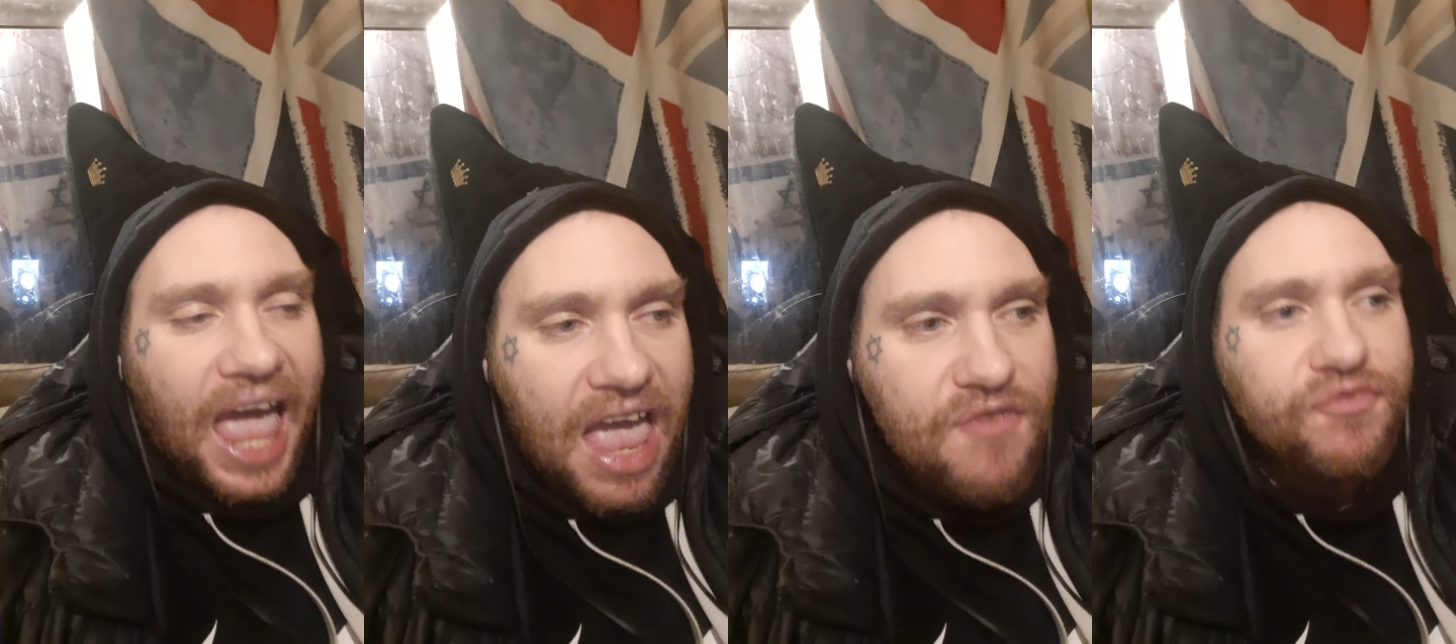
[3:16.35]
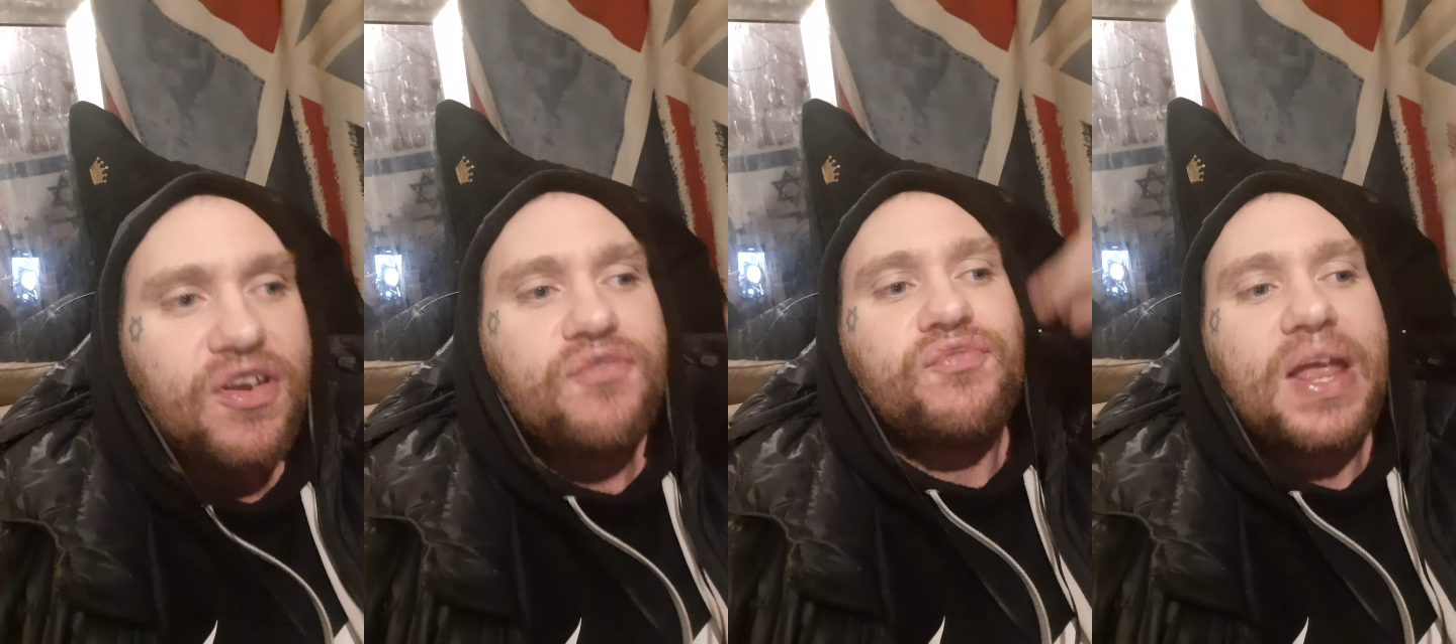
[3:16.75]

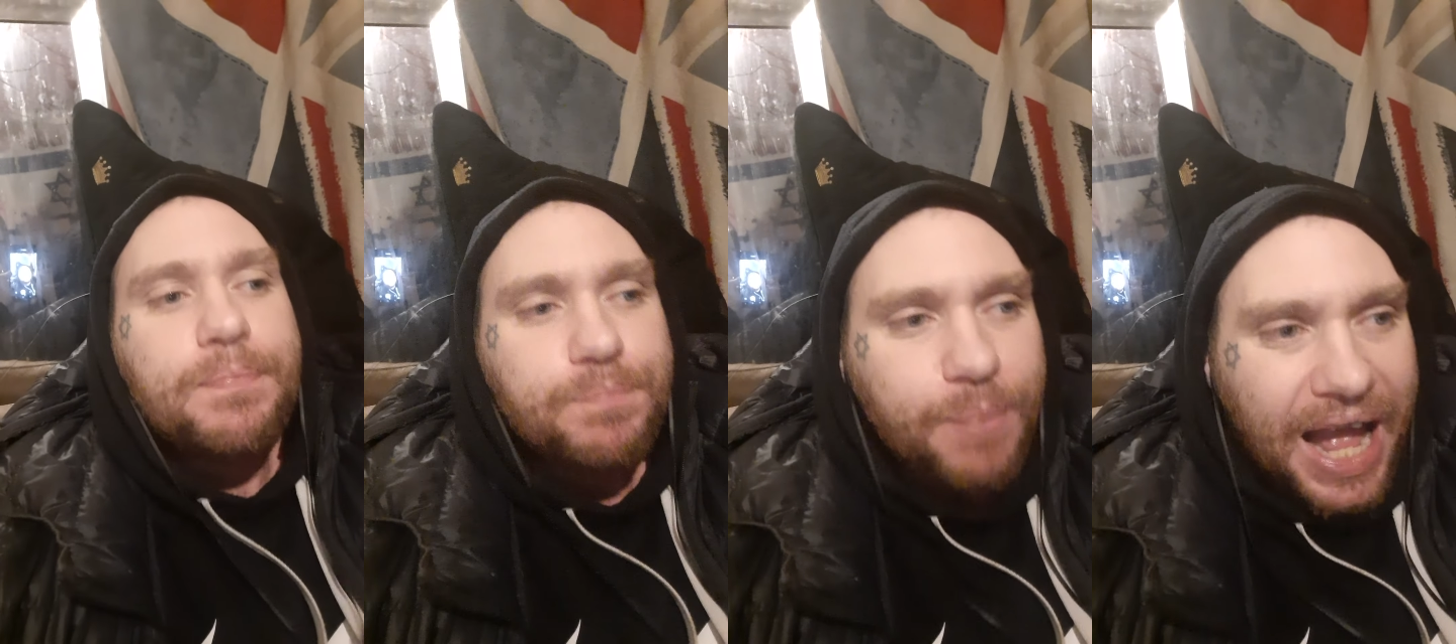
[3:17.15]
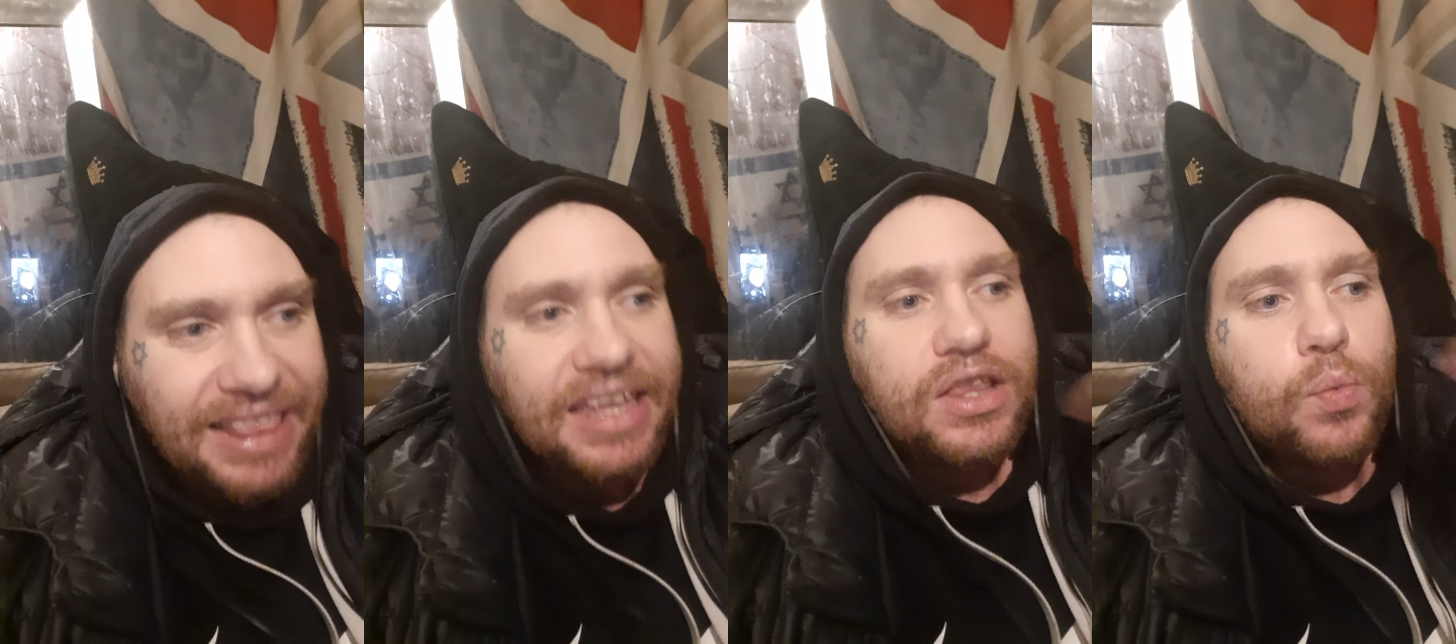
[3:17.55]
everything
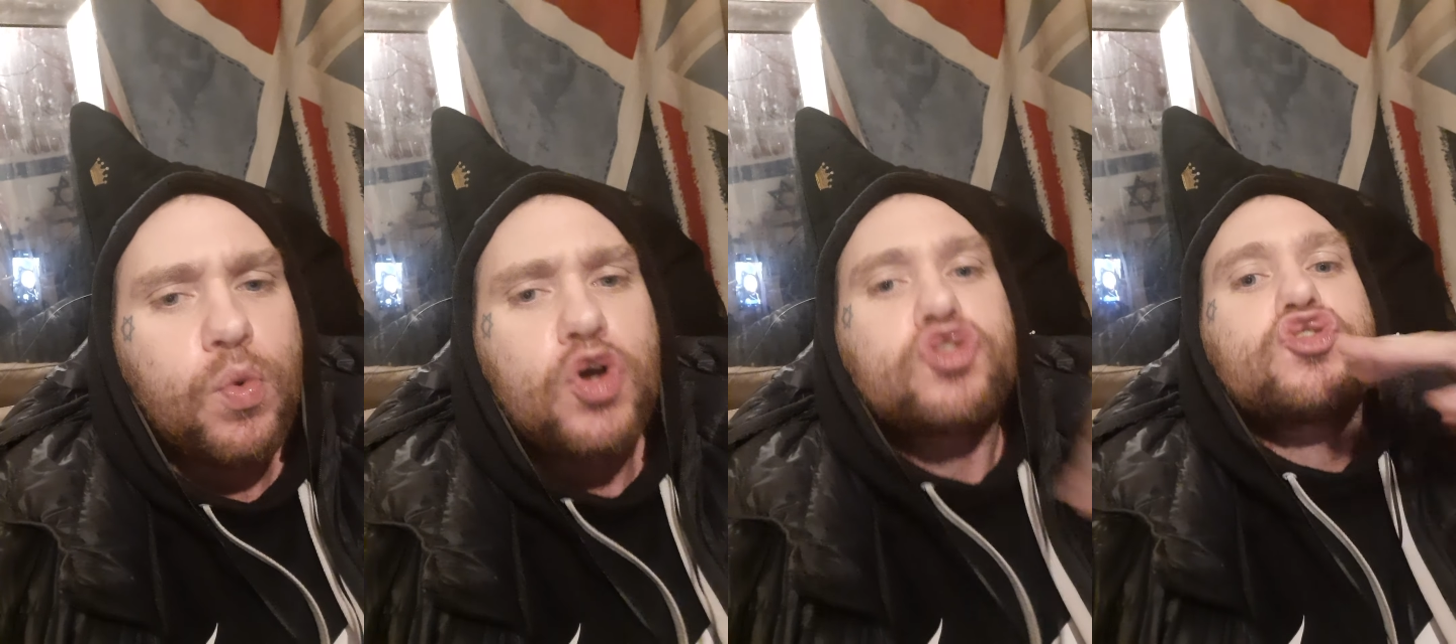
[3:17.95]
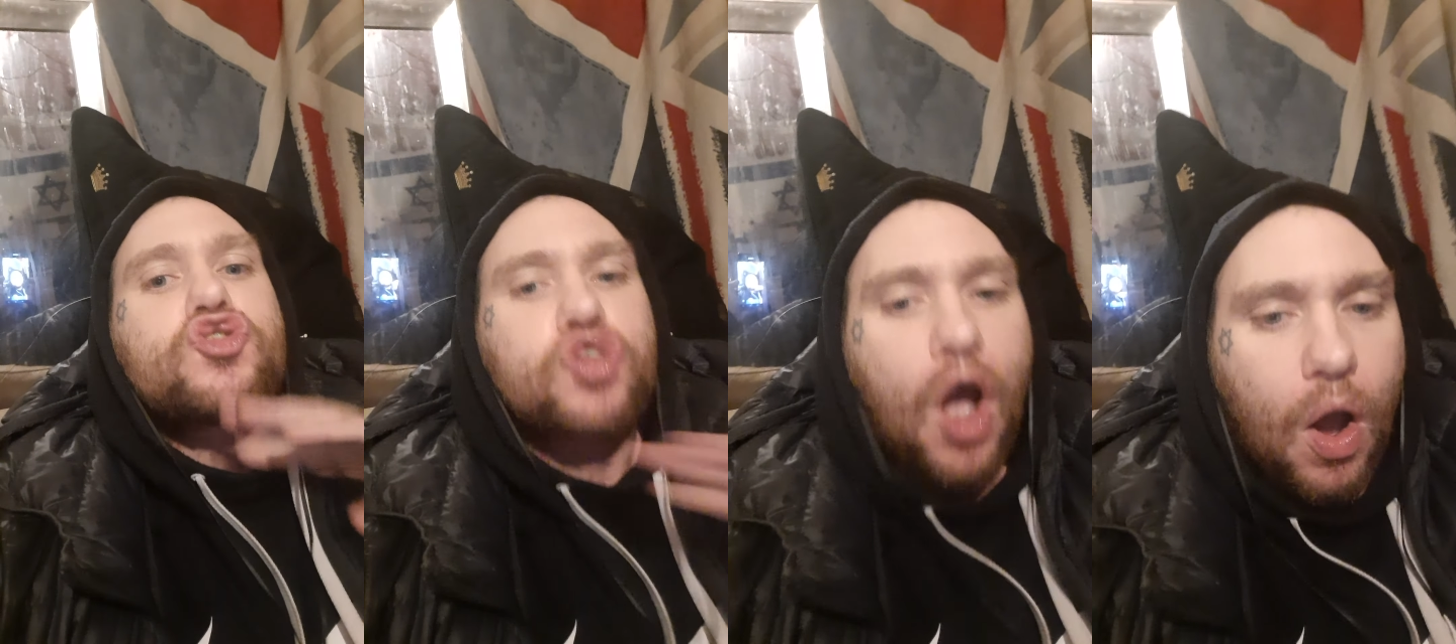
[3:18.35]
bad in the world
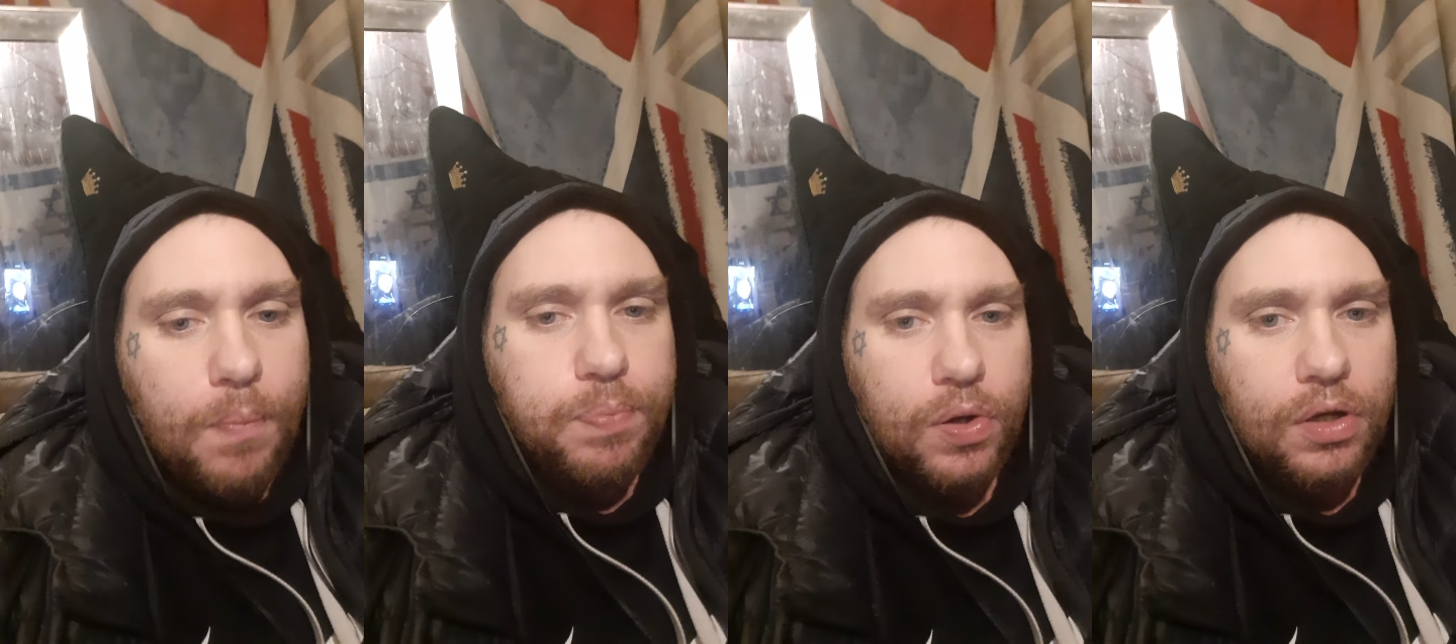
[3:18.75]
stop.